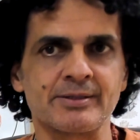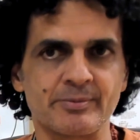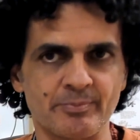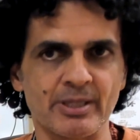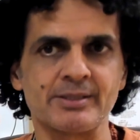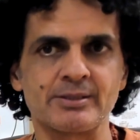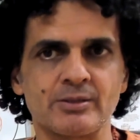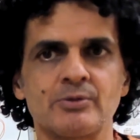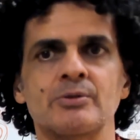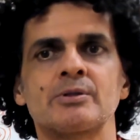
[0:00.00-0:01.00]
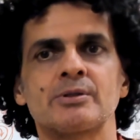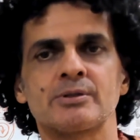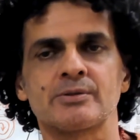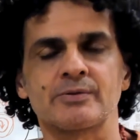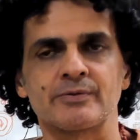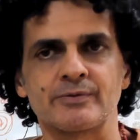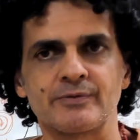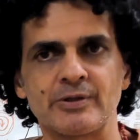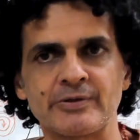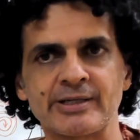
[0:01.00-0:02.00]
their body look
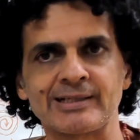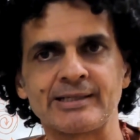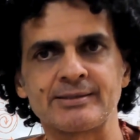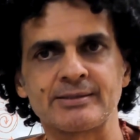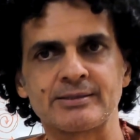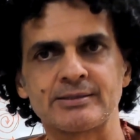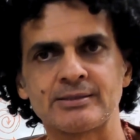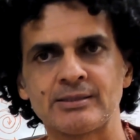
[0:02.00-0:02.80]
very athletic.